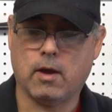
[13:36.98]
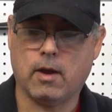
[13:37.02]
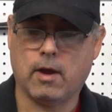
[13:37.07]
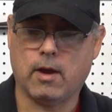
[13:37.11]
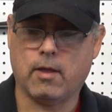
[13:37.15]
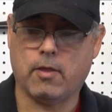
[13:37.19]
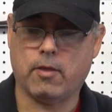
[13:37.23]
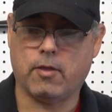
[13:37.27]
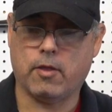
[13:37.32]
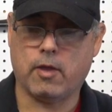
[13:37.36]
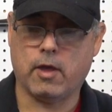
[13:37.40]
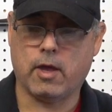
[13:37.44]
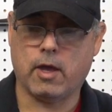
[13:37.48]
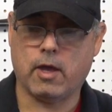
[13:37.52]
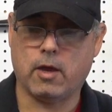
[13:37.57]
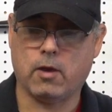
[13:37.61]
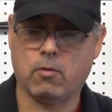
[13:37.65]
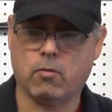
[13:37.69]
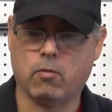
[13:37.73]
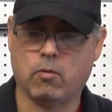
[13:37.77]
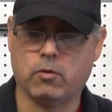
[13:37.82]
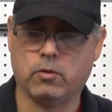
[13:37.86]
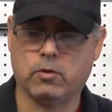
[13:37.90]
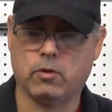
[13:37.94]
and
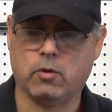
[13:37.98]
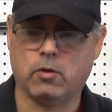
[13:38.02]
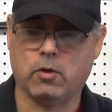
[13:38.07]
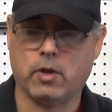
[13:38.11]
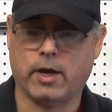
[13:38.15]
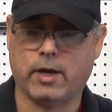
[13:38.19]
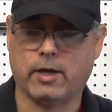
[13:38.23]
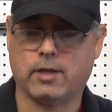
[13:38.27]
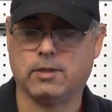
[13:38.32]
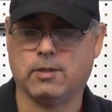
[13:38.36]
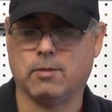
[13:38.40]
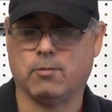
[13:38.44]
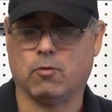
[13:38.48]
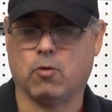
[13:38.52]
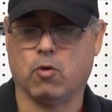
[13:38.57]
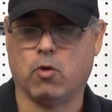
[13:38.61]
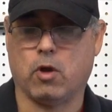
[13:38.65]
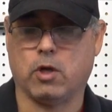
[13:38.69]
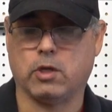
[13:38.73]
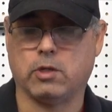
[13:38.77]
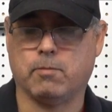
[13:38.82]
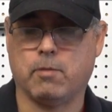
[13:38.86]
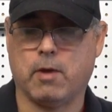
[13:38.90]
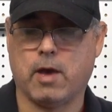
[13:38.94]
then we'll do like some
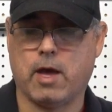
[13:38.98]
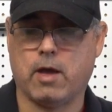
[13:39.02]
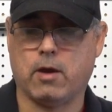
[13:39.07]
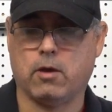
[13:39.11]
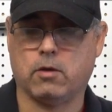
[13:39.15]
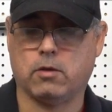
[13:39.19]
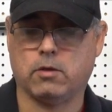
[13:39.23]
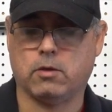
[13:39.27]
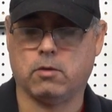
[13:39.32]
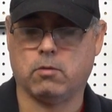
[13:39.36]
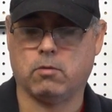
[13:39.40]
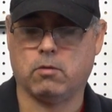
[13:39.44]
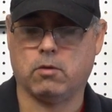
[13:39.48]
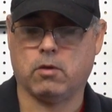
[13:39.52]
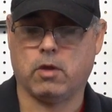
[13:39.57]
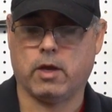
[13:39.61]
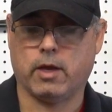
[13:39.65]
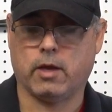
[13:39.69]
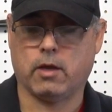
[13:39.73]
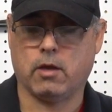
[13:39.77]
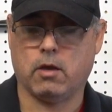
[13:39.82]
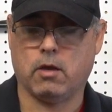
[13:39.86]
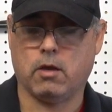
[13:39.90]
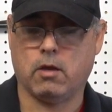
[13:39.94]
cross patterns. So
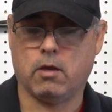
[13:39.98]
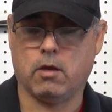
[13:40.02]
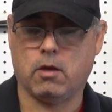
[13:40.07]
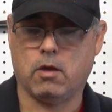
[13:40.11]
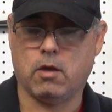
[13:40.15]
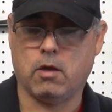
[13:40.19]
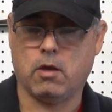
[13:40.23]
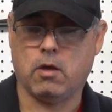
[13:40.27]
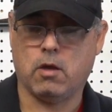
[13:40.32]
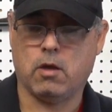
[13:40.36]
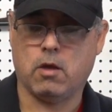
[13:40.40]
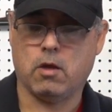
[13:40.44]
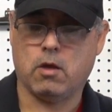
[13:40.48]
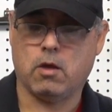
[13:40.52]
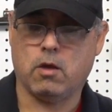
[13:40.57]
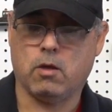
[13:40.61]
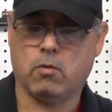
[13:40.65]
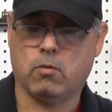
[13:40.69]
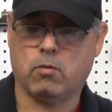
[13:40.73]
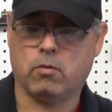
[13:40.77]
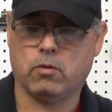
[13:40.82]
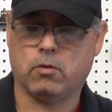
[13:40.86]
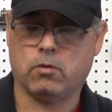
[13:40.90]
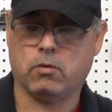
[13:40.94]

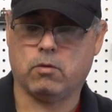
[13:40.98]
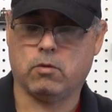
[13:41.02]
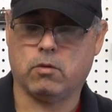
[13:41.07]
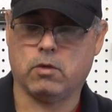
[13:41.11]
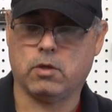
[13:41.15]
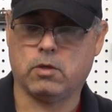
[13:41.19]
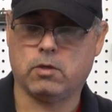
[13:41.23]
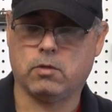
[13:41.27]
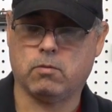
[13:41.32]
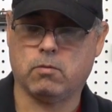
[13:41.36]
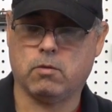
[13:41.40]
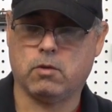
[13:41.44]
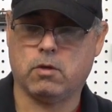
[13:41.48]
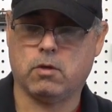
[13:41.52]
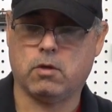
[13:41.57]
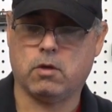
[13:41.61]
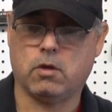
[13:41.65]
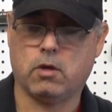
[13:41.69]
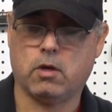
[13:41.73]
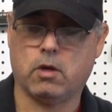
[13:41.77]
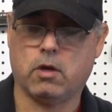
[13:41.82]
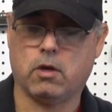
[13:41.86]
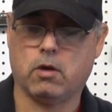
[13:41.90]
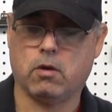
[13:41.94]
we'll do this one
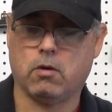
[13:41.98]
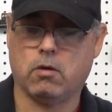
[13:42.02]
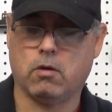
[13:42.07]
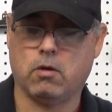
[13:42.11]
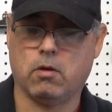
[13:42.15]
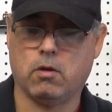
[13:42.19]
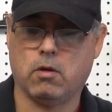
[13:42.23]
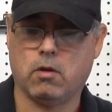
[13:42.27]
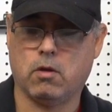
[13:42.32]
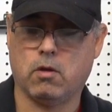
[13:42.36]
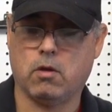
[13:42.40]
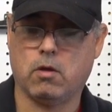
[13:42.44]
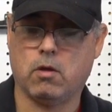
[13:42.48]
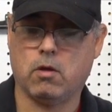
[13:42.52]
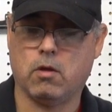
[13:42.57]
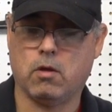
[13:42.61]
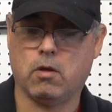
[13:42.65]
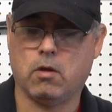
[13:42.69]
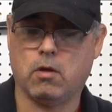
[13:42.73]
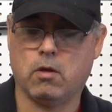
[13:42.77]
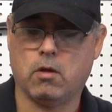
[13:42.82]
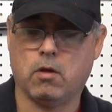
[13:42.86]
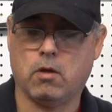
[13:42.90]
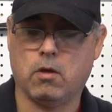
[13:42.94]
here,
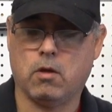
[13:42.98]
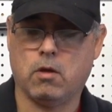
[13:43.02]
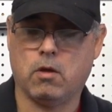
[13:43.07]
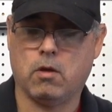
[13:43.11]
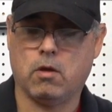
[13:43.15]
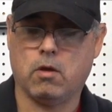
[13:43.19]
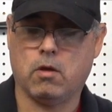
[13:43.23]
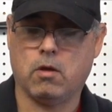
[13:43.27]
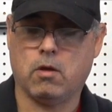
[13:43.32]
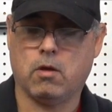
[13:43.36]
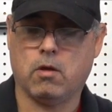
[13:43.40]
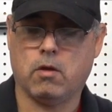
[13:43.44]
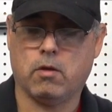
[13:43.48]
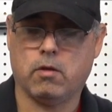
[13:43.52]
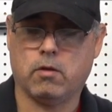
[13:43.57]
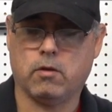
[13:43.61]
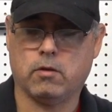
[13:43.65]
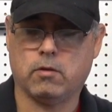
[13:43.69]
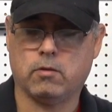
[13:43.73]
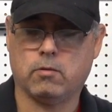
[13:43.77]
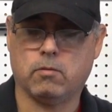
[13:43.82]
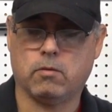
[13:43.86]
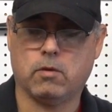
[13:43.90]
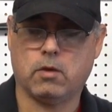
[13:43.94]

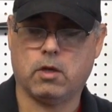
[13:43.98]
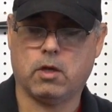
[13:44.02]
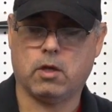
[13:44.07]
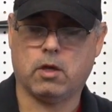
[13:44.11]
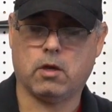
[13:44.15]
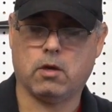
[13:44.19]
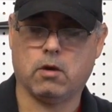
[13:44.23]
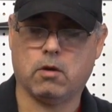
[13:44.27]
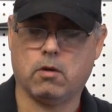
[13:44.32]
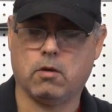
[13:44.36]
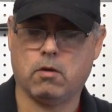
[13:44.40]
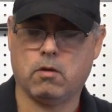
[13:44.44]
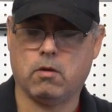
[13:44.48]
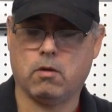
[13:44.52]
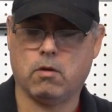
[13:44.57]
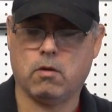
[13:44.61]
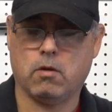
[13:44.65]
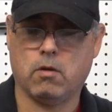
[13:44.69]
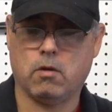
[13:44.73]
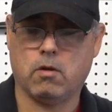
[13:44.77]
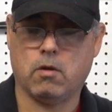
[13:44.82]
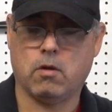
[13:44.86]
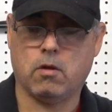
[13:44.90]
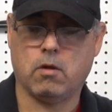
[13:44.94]
this one here,
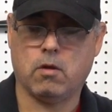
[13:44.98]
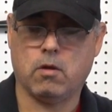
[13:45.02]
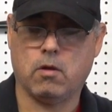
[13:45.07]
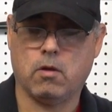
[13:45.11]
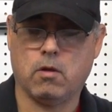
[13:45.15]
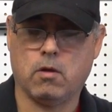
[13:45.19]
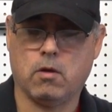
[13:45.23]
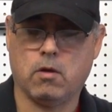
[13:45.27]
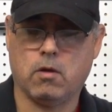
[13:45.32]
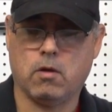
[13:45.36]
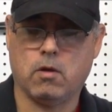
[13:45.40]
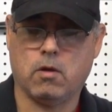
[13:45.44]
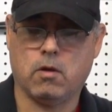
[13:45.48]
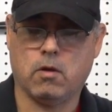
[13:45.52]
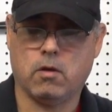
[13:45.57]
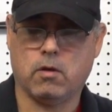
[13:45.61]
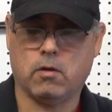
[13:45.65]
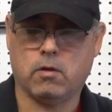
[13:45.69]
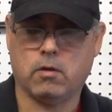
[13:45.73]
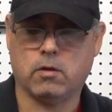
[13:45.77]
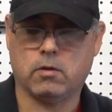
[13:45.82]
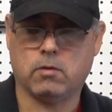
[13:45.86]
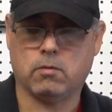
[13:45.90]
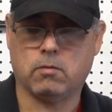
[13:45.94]

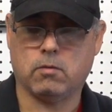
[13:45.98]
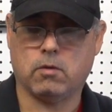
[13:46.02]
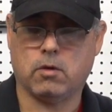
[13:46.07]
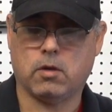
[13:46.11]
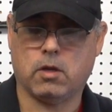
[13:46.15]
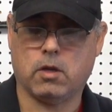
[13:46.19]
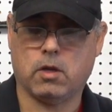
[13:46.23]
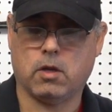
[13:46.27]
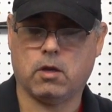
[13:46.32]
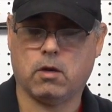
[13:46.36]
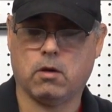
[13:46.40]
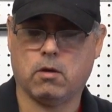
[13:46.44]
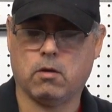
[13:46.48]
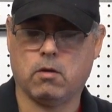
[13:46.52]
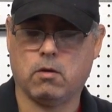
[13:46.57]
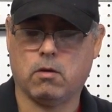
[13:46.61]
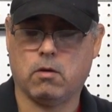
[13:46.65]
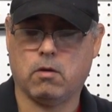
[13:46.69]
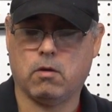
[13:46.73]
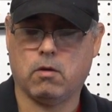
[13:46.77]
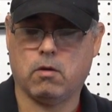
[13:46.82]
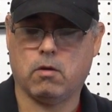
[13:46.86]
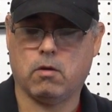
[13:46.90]
this one here,